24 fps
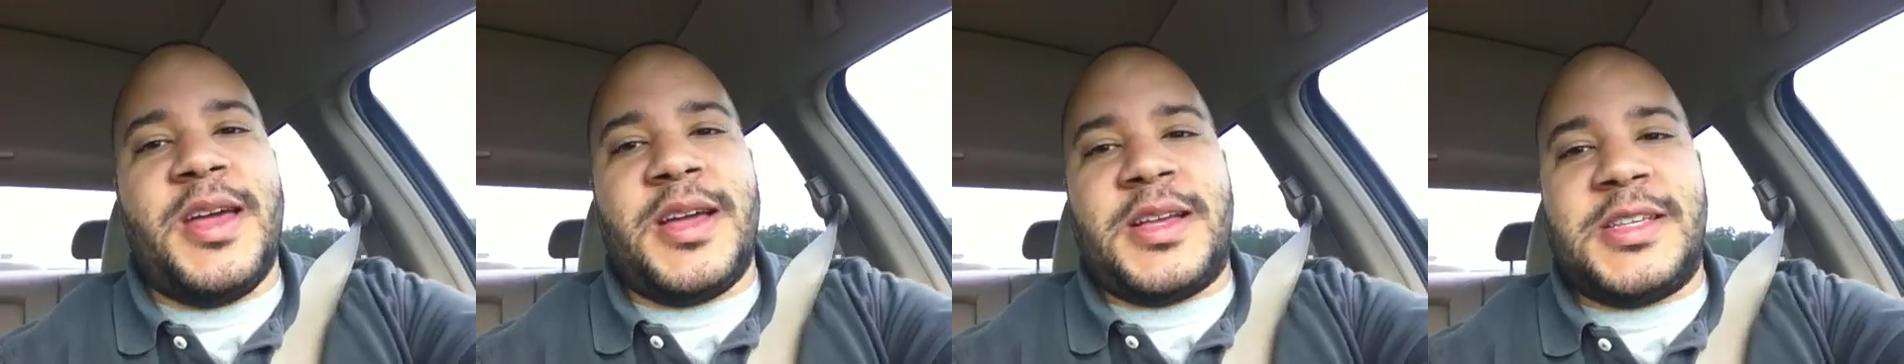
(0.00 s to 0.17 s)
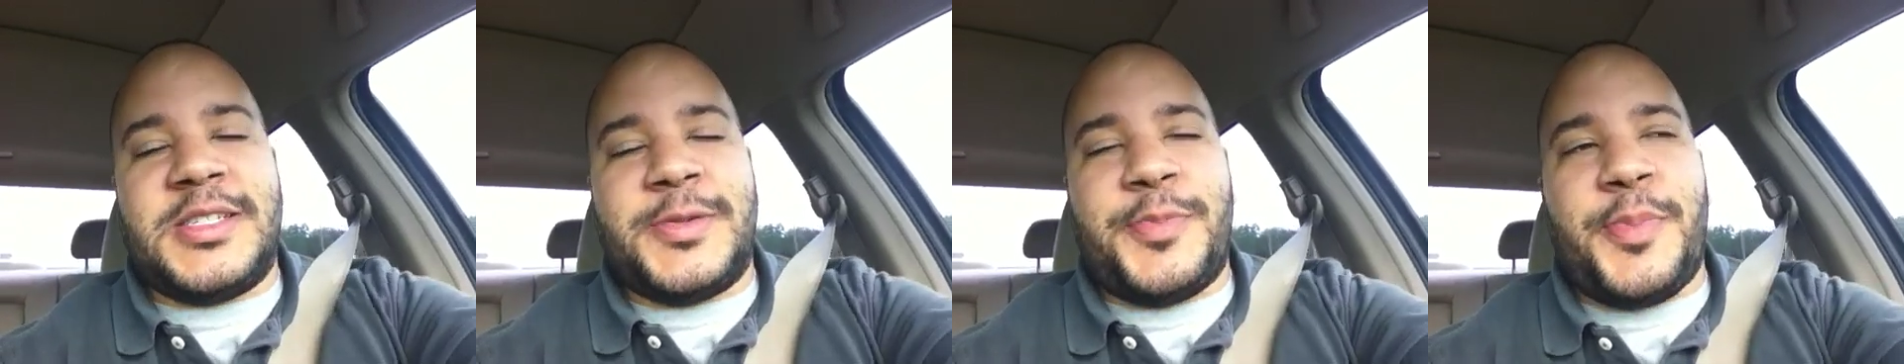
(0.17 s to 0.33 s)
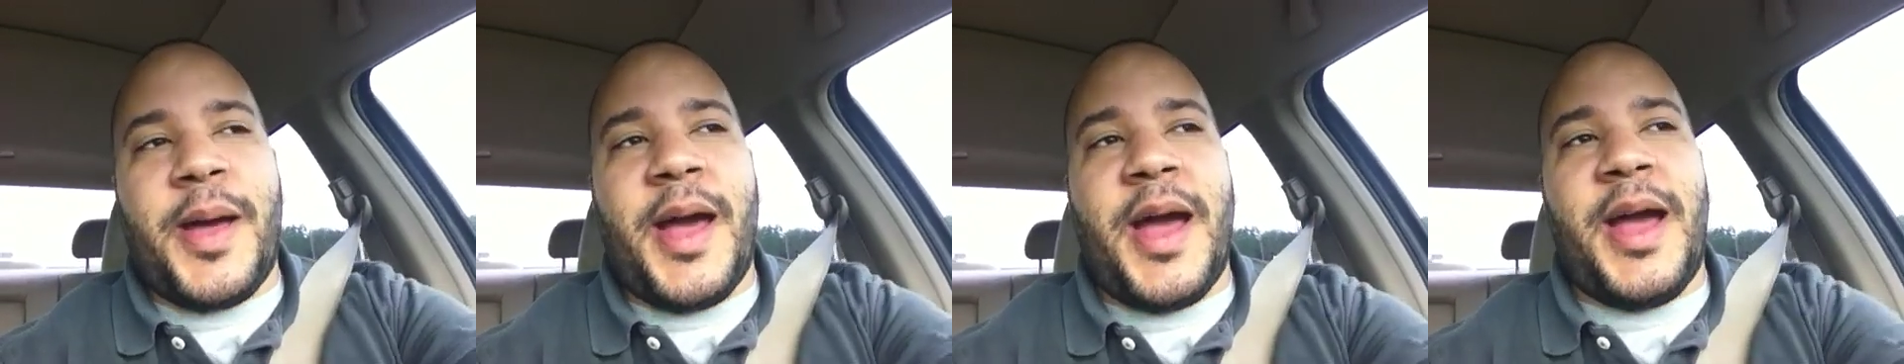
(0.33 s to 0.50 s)

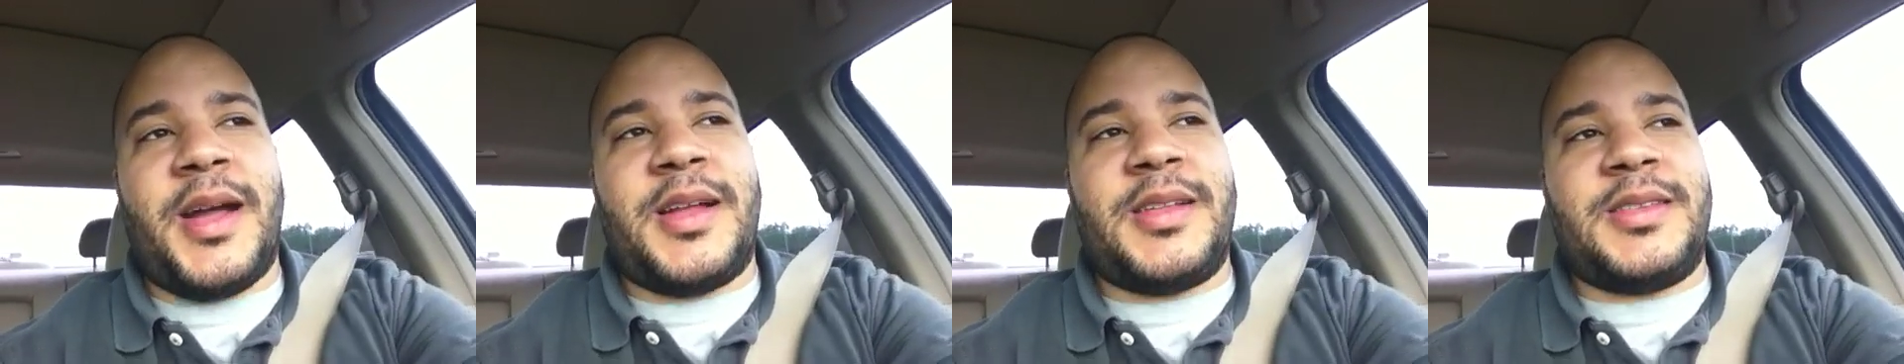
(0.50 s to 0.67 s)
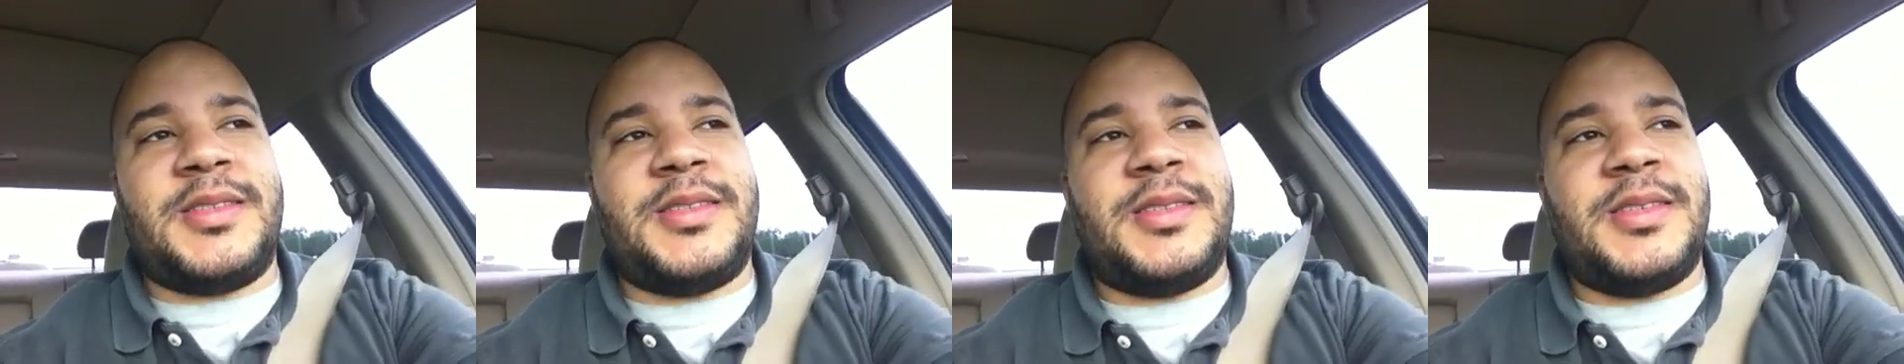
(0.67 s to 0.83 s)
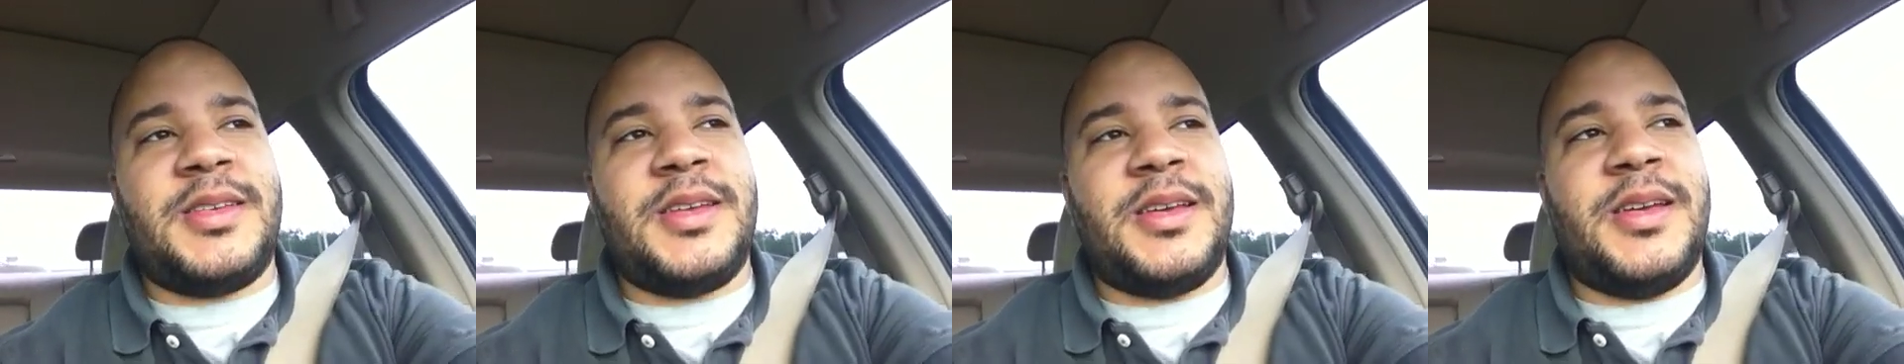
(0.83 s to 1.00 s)

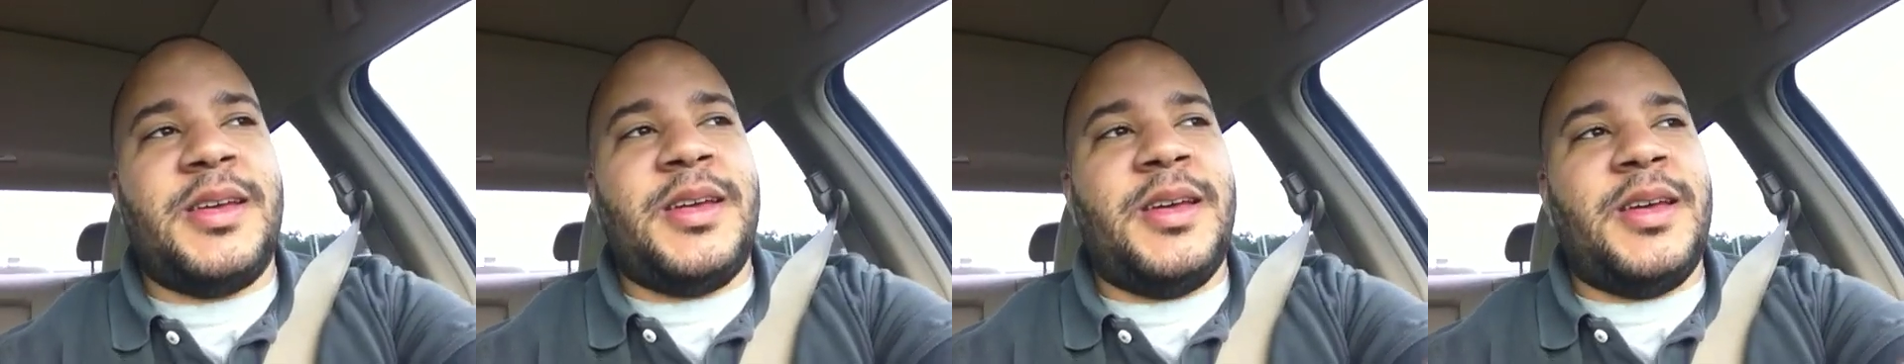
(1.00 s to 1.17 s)
expect